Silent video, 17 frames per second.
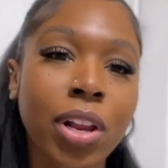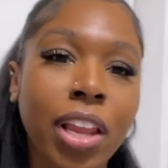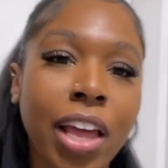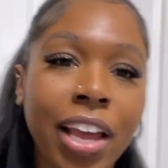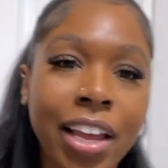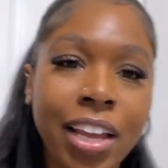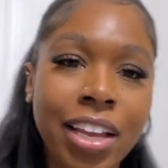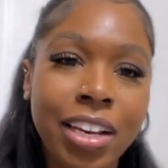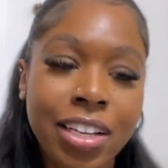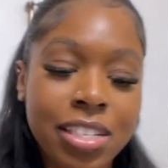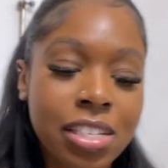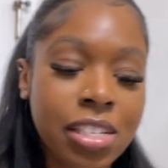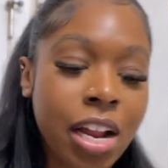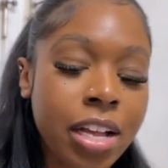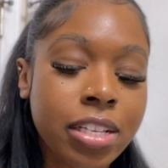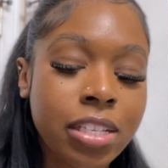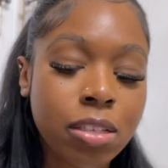Like it does
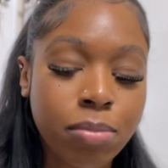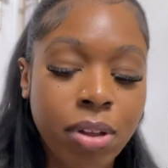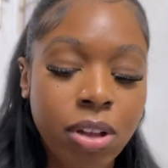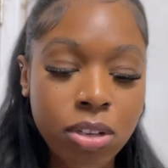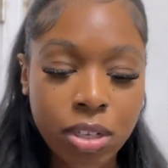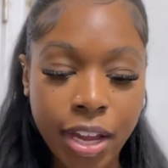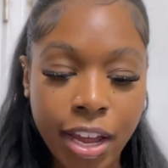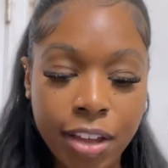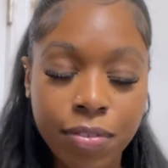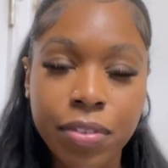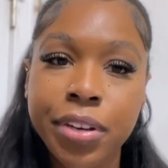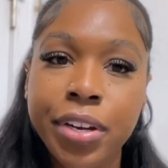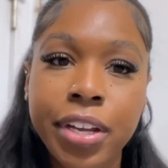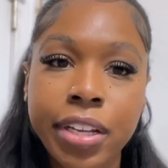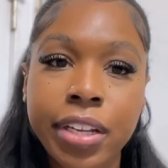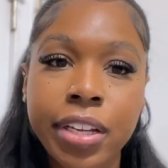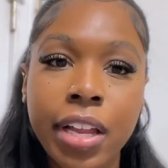not smell like
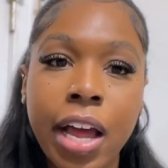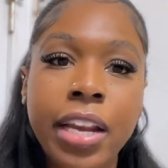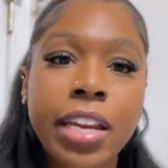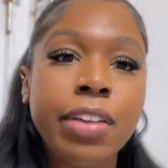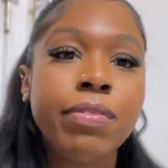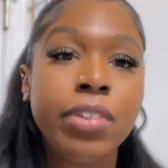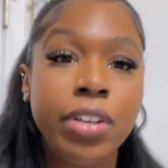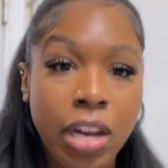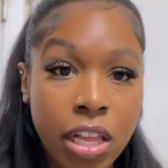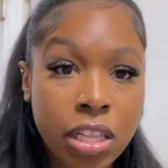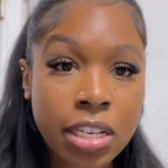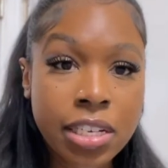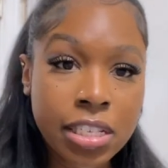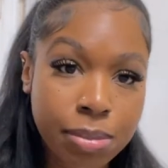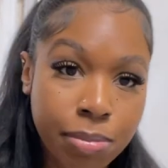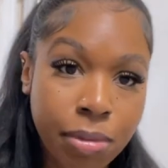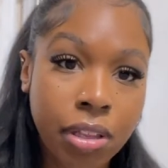vanilla. I need vanilla
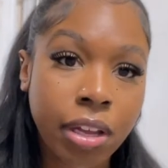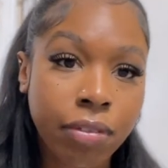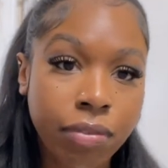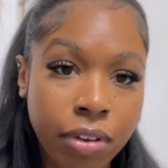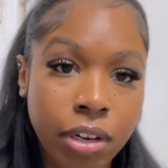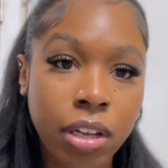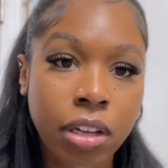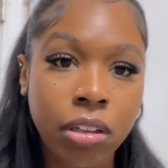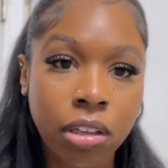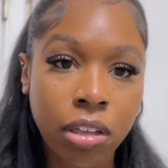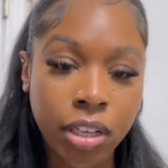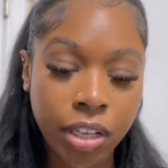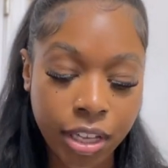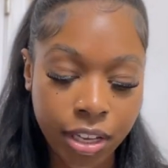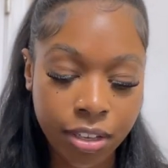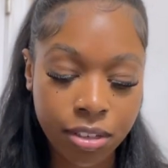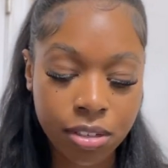to smell like vanilla
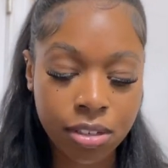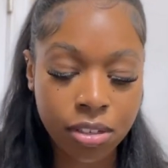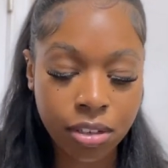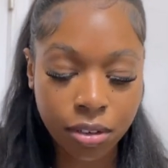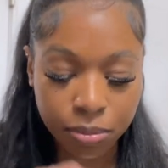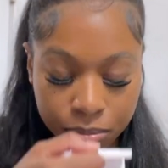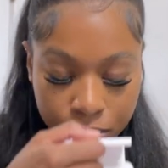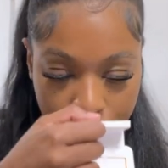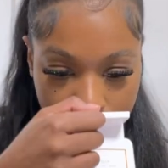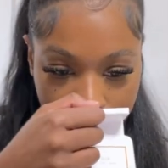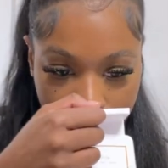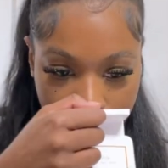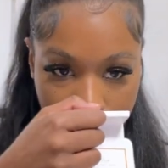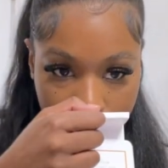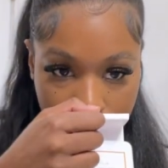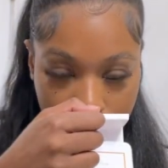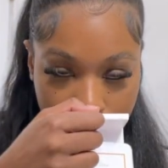again. So,
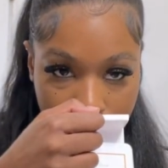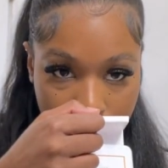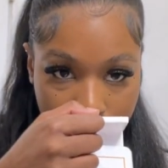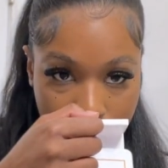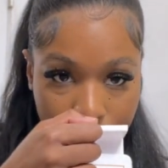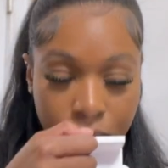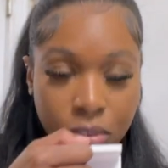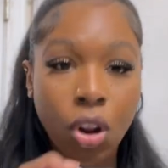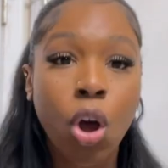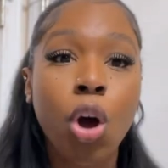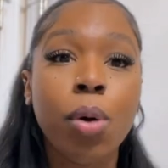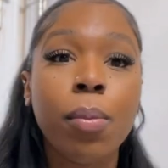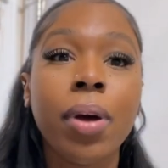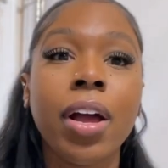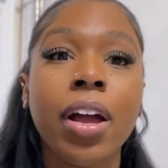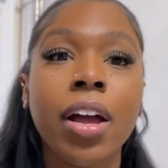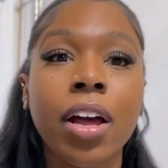oh
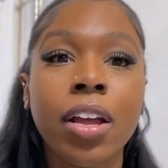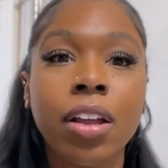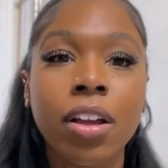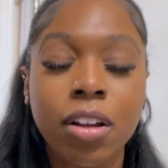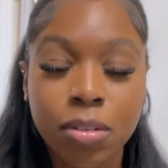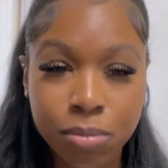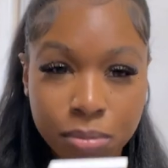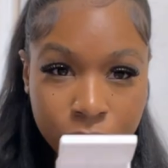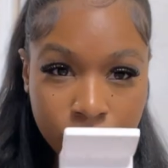my God, y'all.